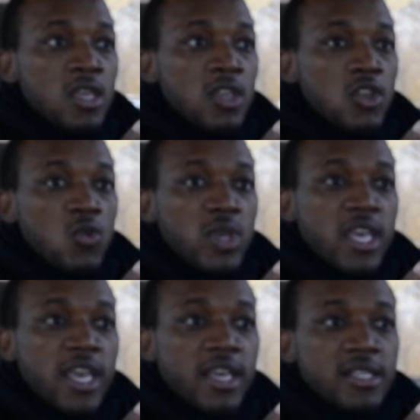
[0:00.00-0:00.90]
you
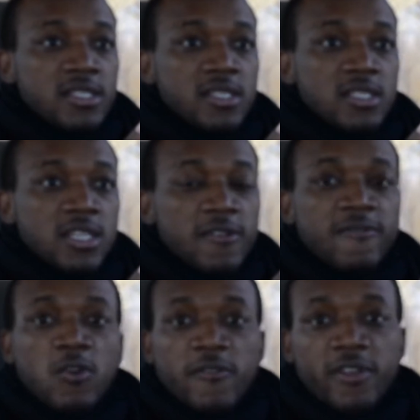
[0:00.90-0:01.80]
can get a
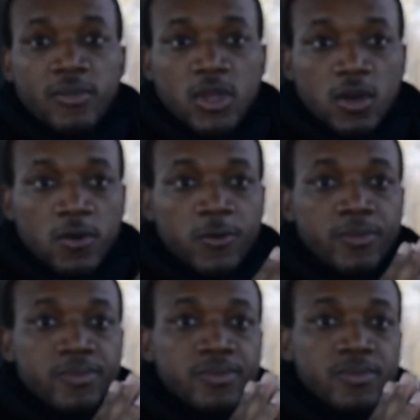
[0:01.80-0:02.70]
four-family
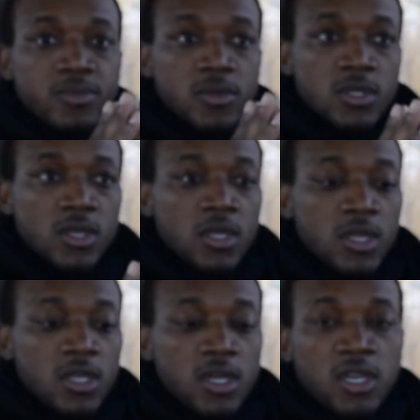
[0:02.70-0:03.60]
home,
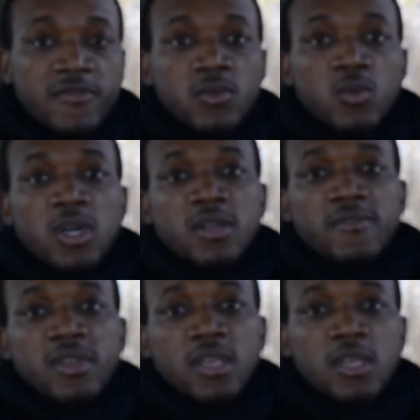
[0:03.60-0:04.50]
live in one
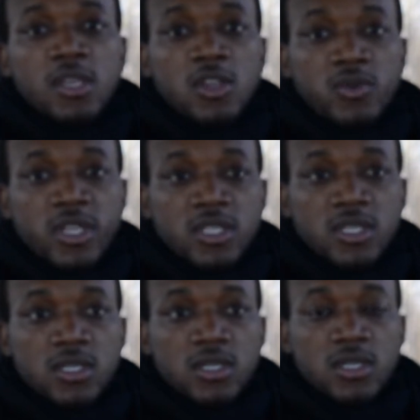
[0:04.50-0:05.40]
of the
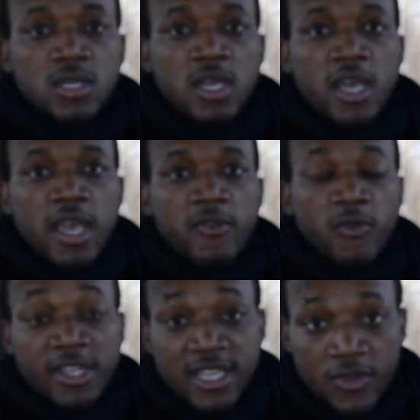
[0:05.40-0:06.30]
units,
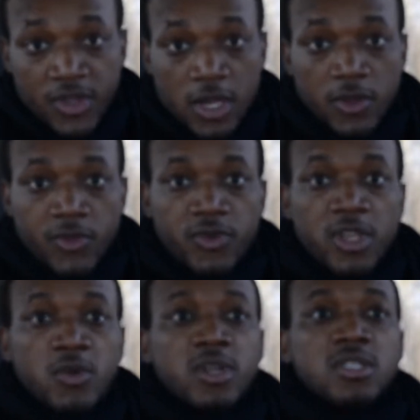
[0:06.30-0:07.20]
rent out the other 3
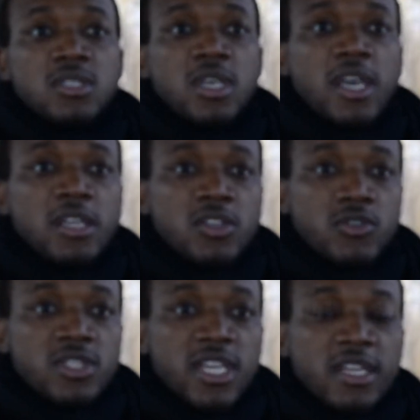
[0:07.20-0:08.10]
units, and
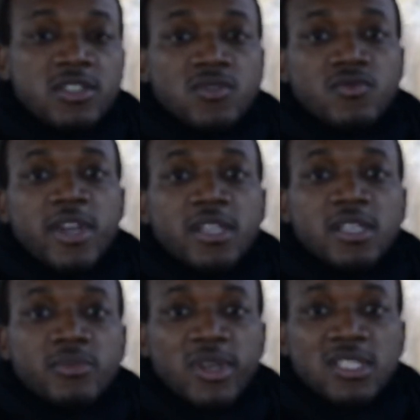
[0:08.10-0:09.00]
your tenant's rent
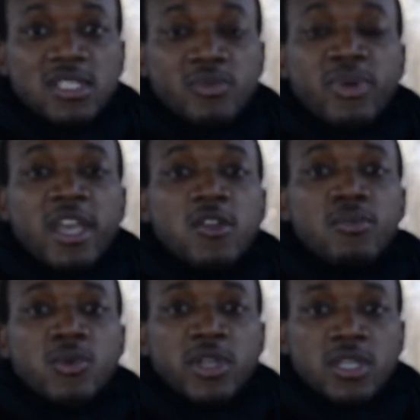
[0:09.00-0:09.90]
can basically pay your
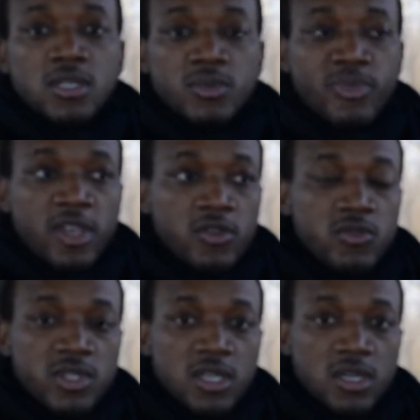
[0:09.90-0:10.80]
mortgage, pay your
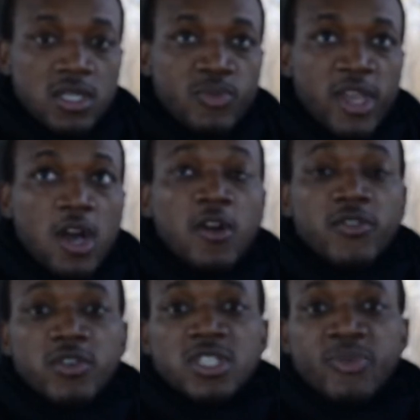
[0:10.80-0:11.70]
utilities, pay all of
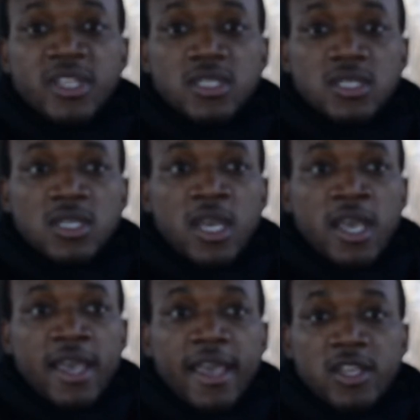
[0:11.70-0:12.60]
your expenses,
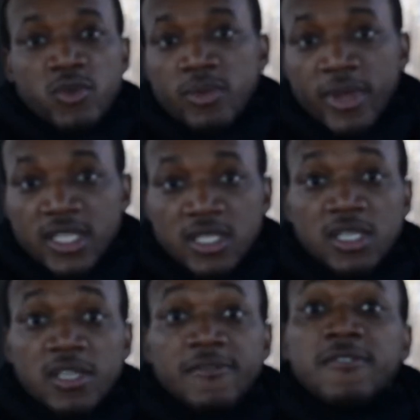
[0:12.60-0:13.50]
and you can
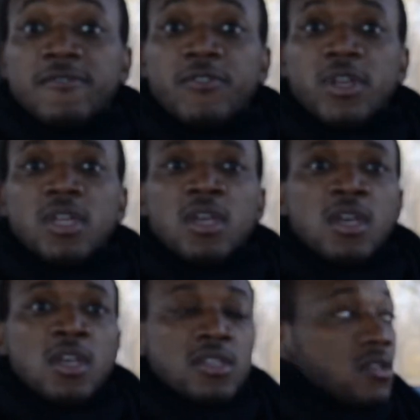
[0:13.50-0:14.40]
basically live for free.
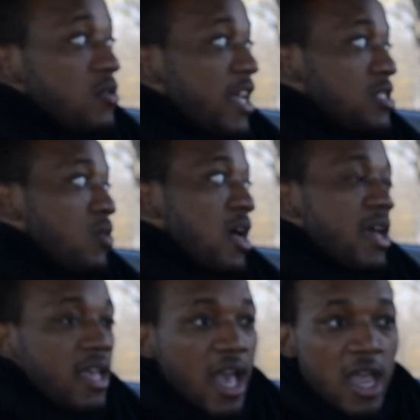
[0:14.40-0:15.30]
So that's
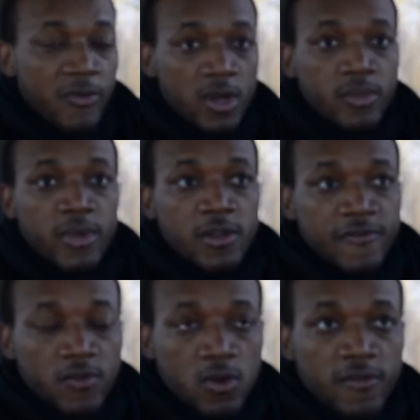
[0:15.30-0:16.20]
why I recommend
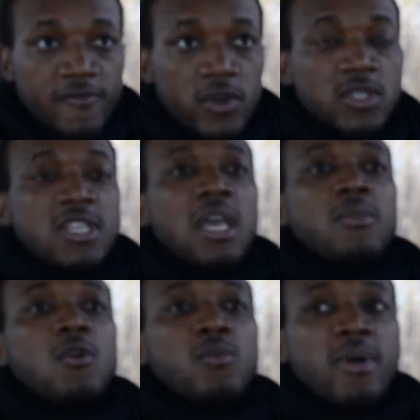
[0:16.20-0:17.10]
for first-time
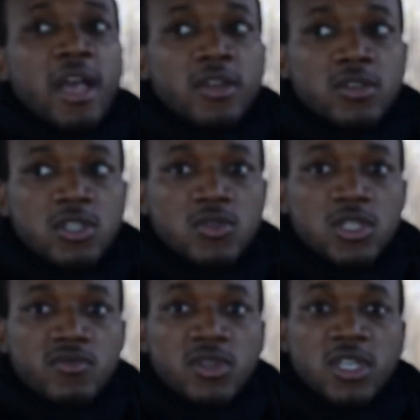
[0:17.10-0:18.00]
home buyers, you
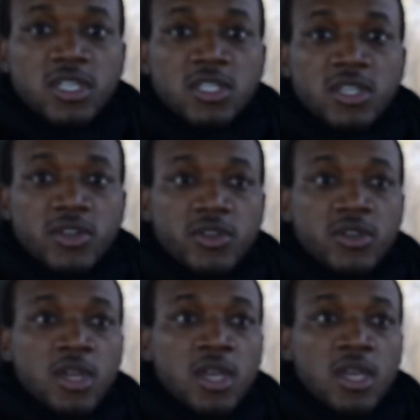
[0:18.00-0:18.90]
should really consider
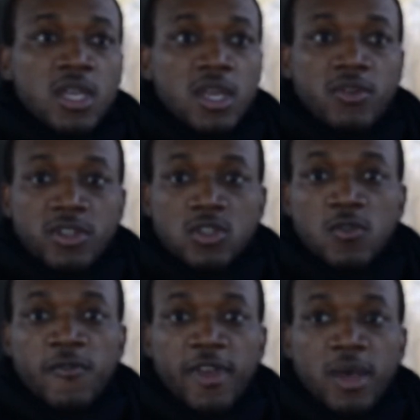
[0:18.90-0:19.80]
either a
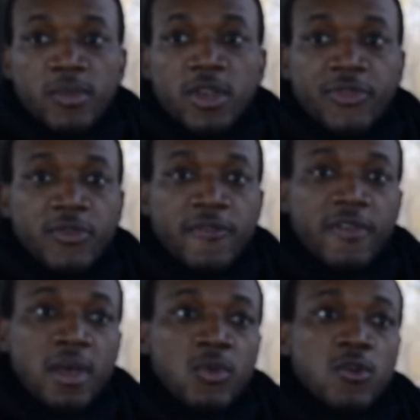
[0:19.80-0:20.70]
2-family, a
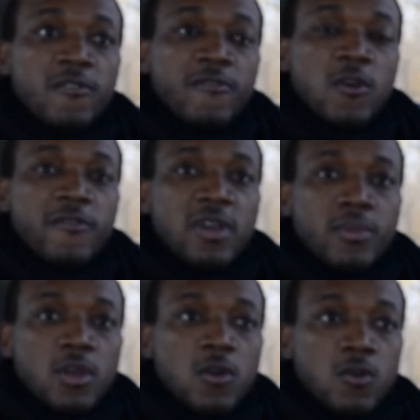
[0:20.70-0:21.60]
3-family, or a
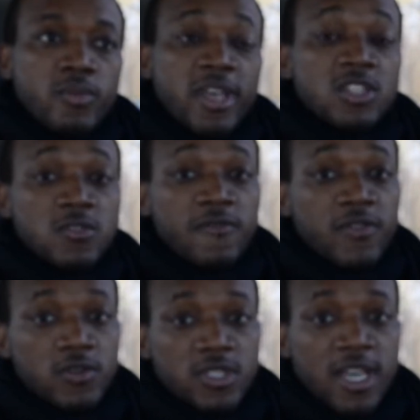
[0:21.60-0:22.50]
4-family home as your
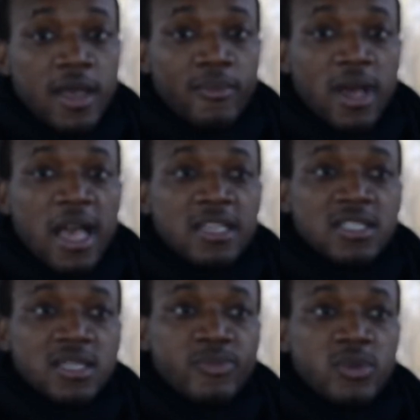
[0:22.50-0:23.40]
first-time buy,
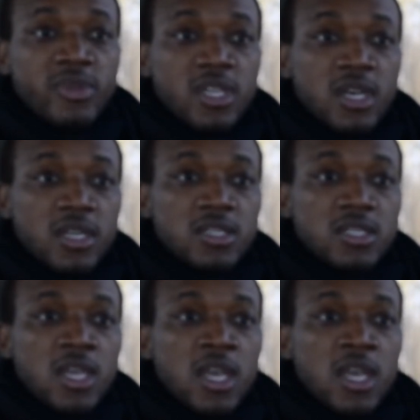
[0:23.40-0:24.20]
simply because